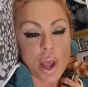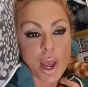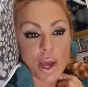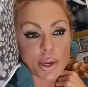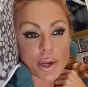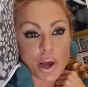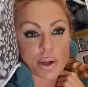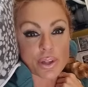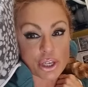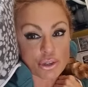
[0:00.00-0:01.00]
And
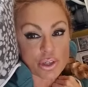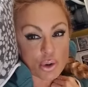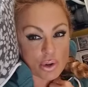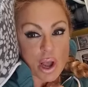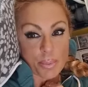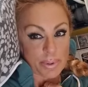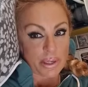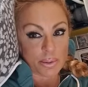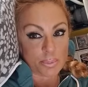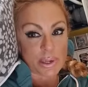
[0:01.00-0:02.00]
uh, they usually don't come
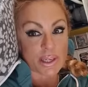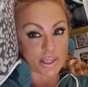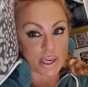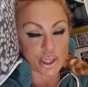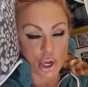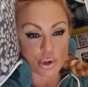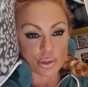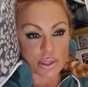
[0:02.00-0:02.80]
in because they know